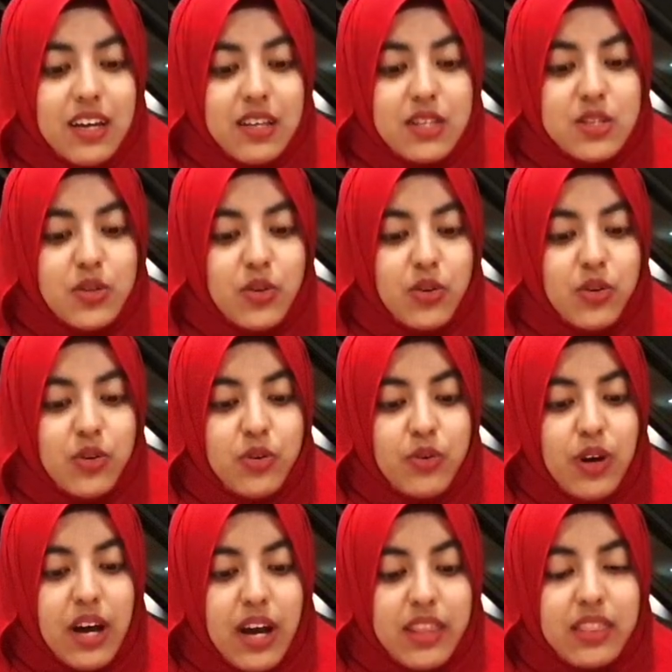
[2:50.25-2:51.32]

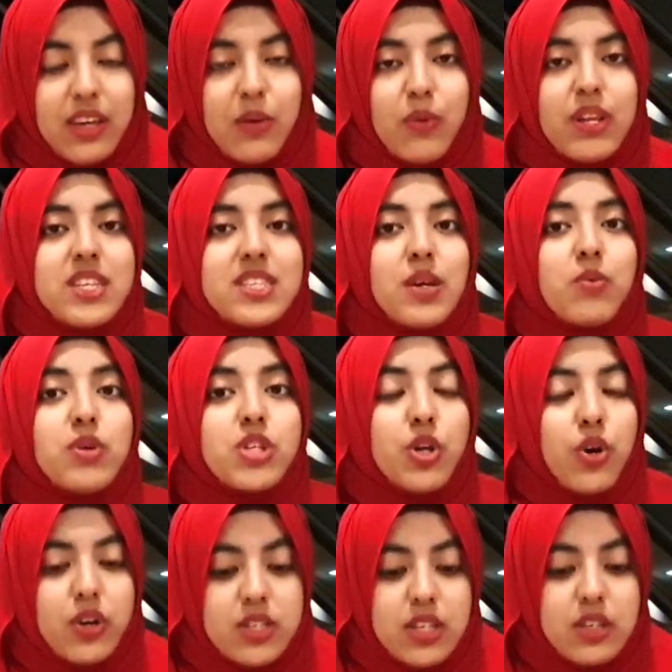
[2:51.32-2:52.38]
So I think when he said which
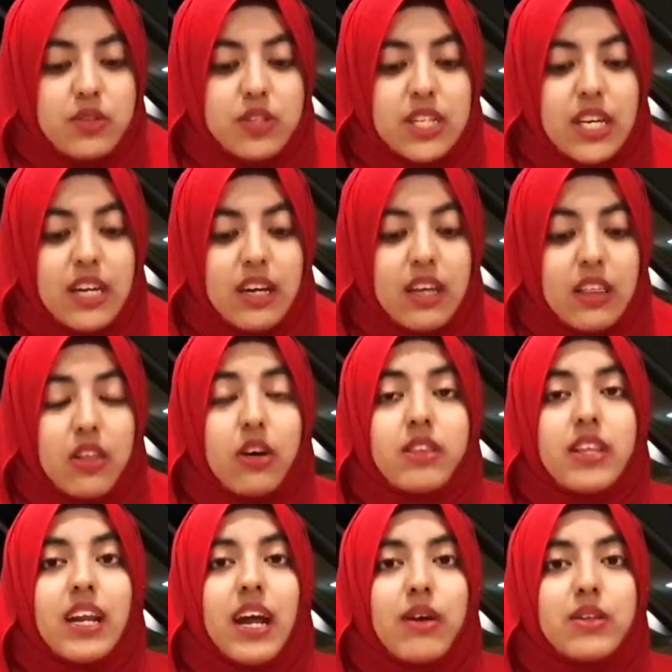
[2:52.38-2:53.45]
course did you take, he thought
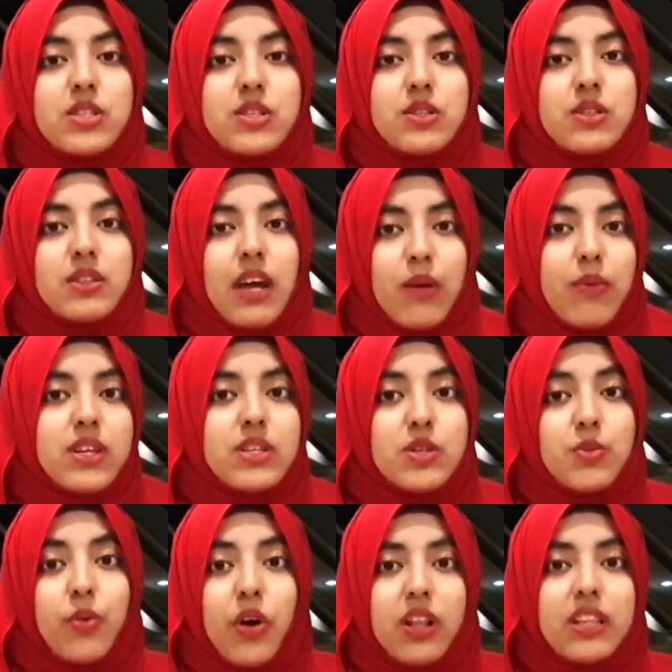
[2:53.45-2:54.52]
that I went into
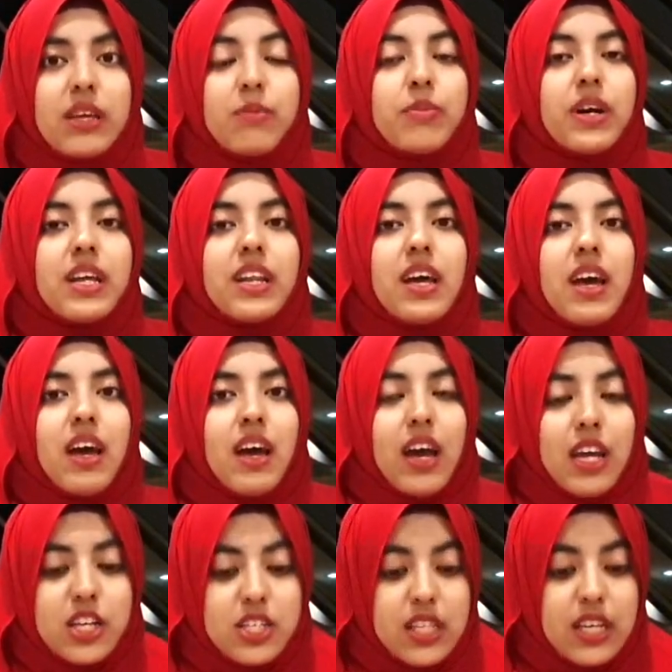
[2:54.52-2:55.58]
poly, but
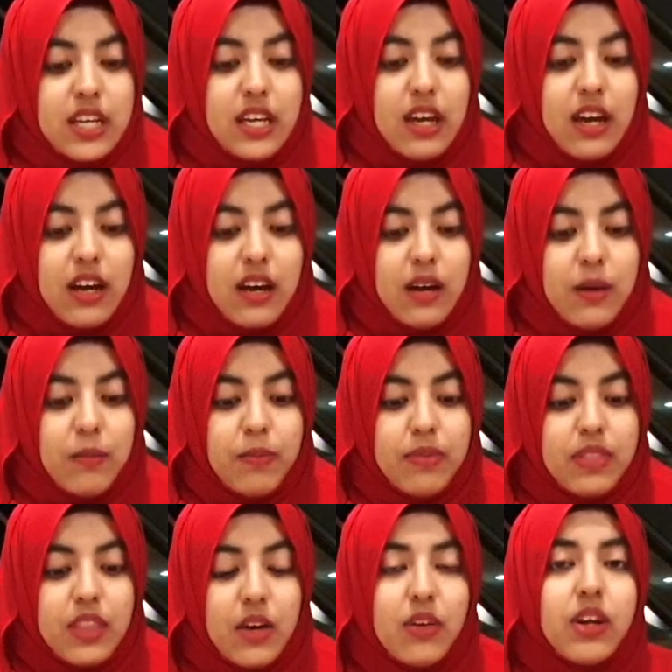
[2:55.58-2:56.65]
actually
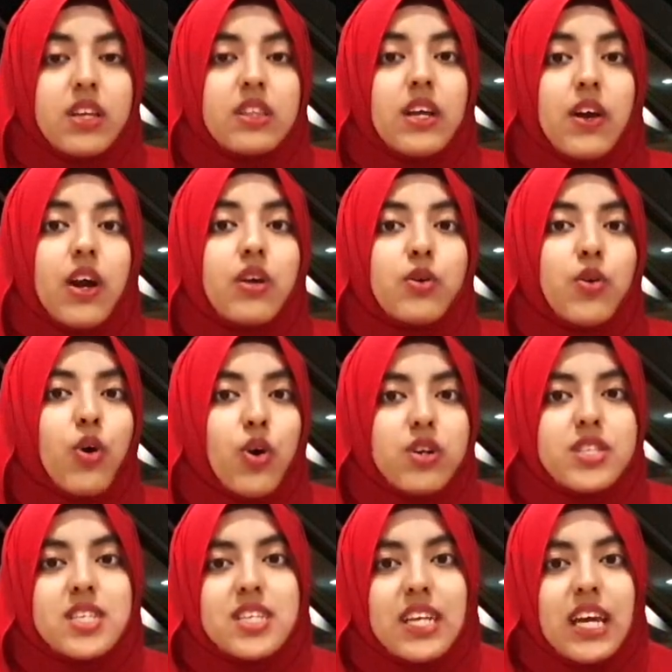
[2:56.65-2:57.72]
there are no
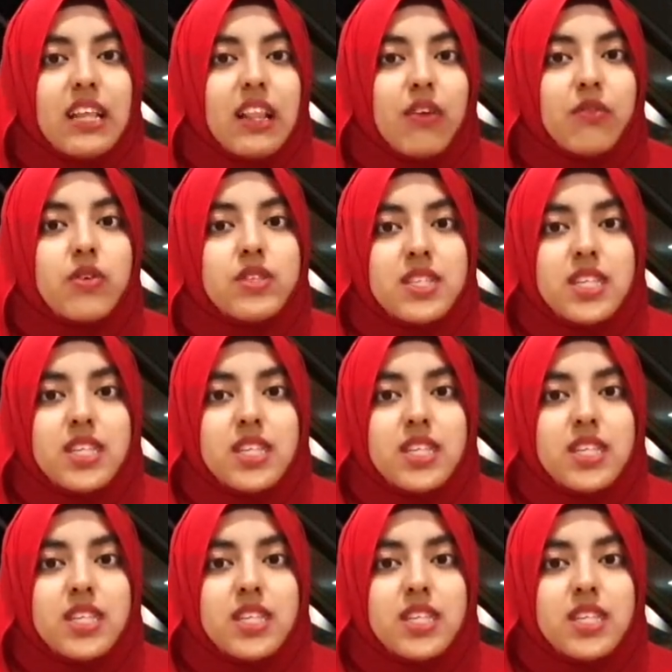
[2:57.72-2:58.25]
courses in A-levels.